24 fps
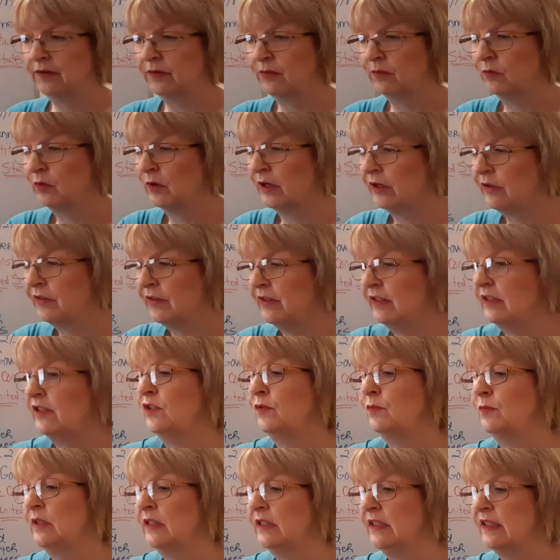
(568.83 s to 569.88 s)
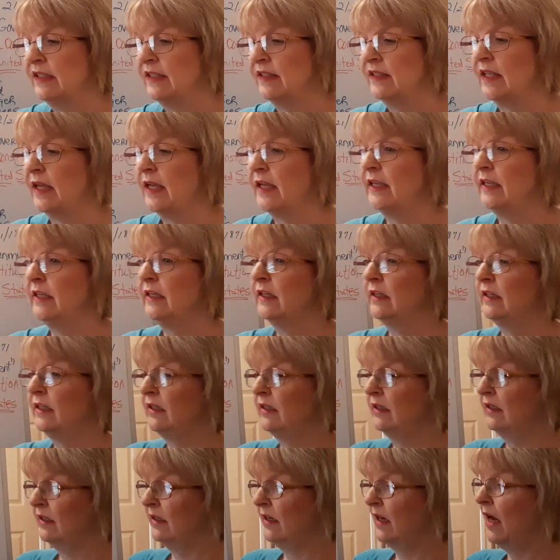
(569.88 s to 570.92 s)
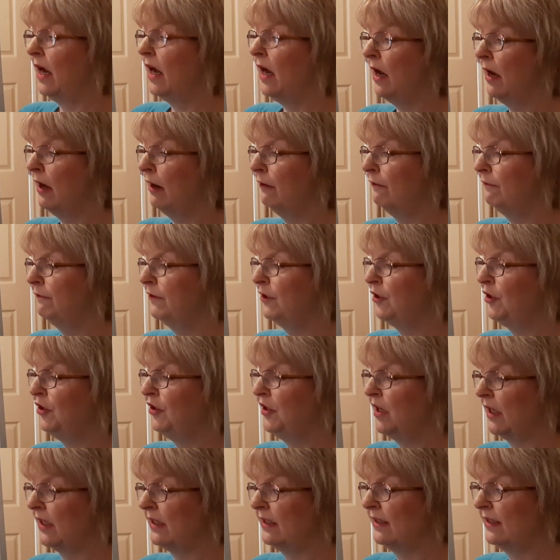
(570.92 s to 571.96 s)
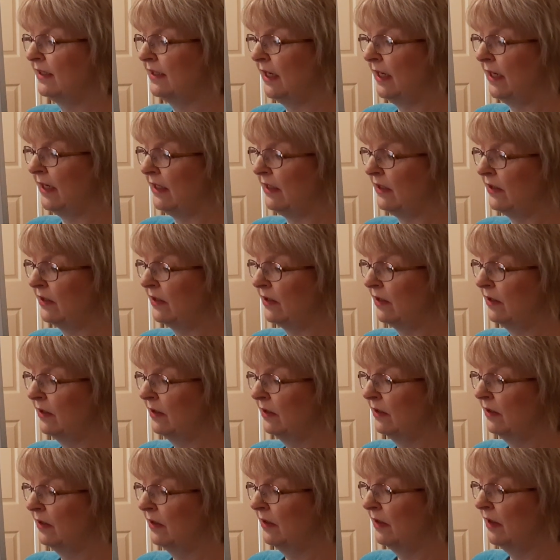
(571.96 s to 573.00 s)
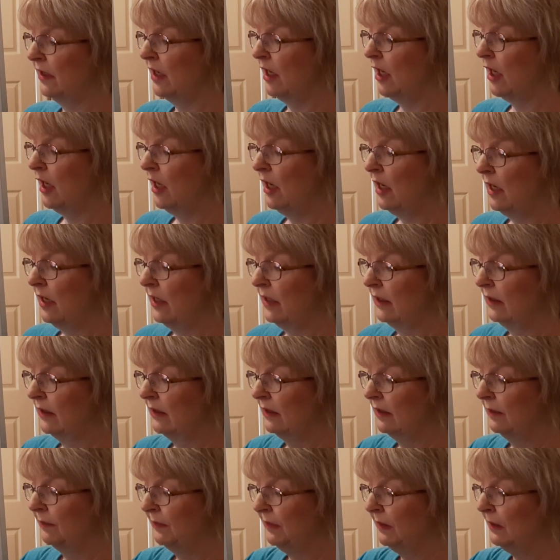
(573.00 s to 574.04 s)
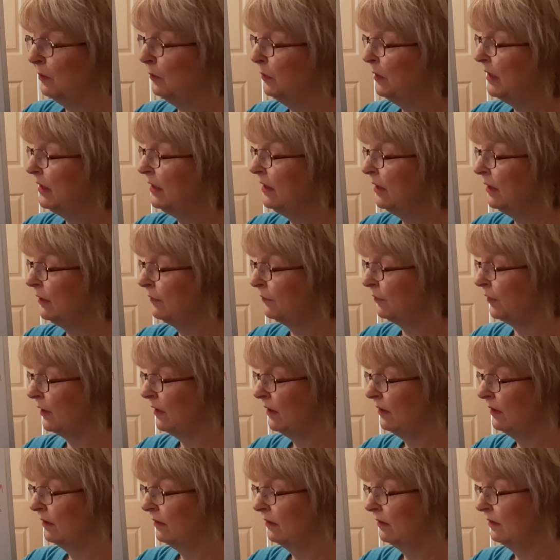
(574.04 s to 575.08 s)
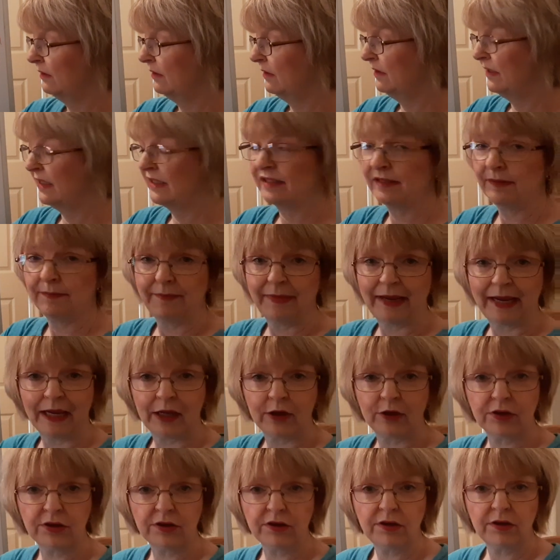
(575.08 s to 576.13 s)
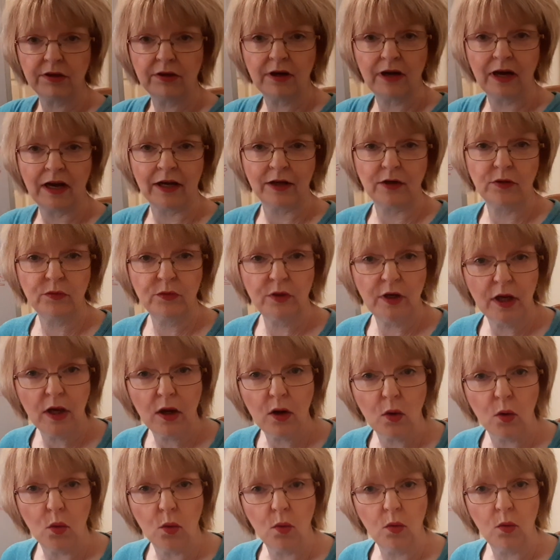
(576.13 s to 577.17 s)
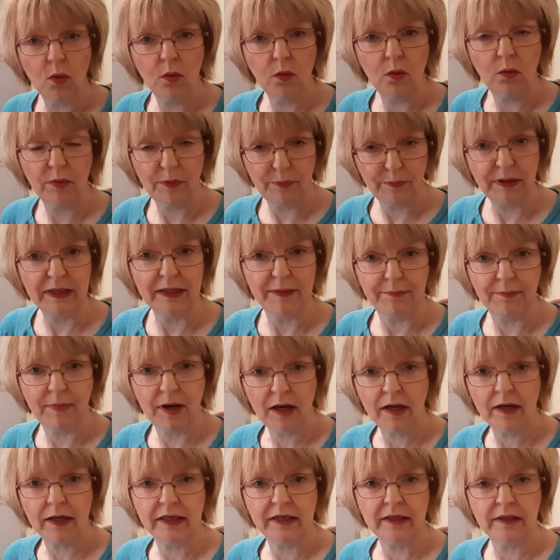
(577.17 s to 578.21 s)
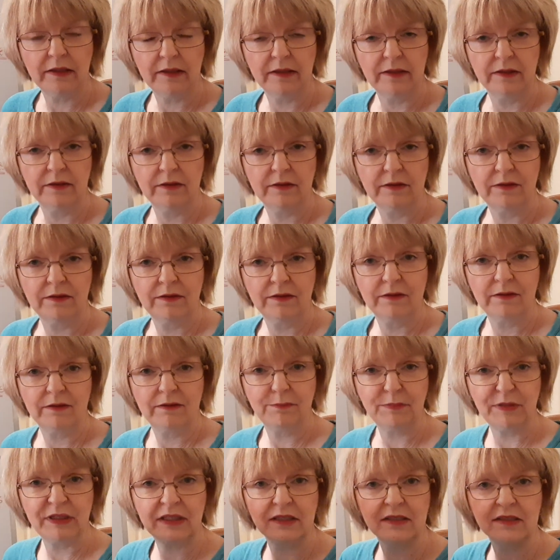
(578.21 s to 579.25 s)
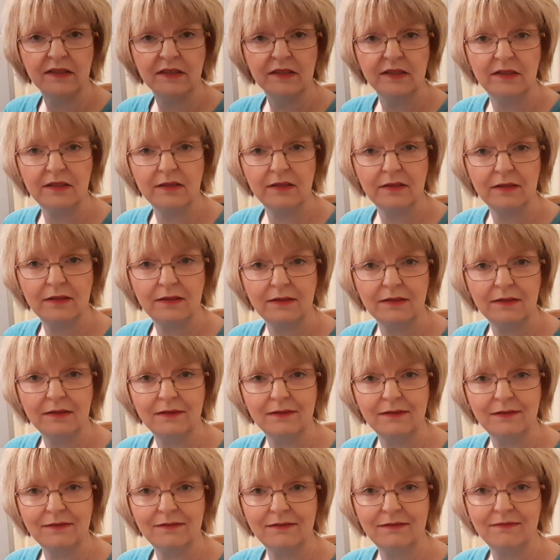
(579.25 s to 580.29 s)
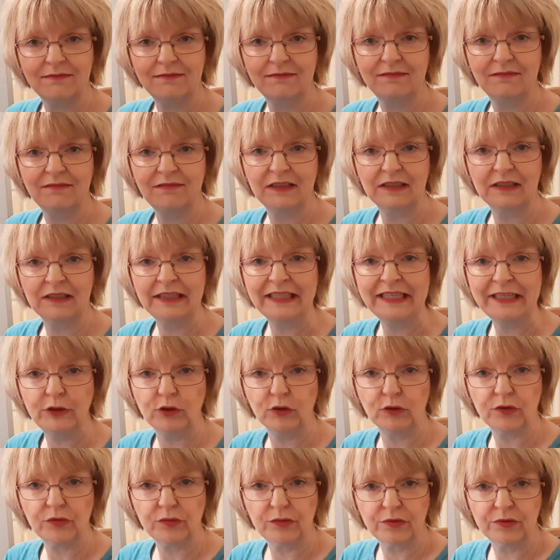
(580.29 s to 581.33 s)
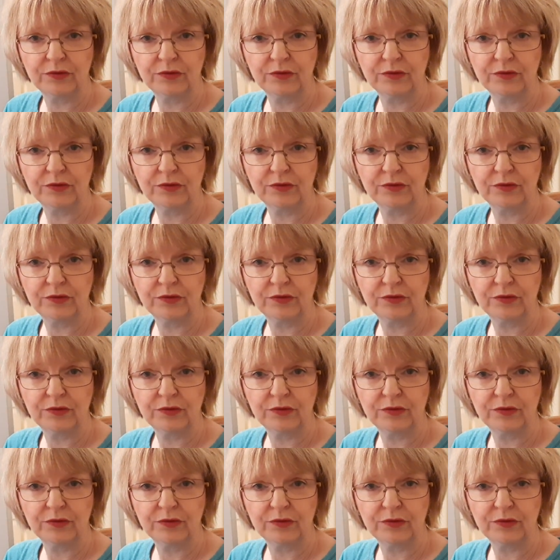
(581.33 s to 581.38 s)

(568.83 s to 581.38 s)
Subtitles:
Well, this one is saying of the United States. A little bit different. Does it matter? I don't know, but it might, because it's legal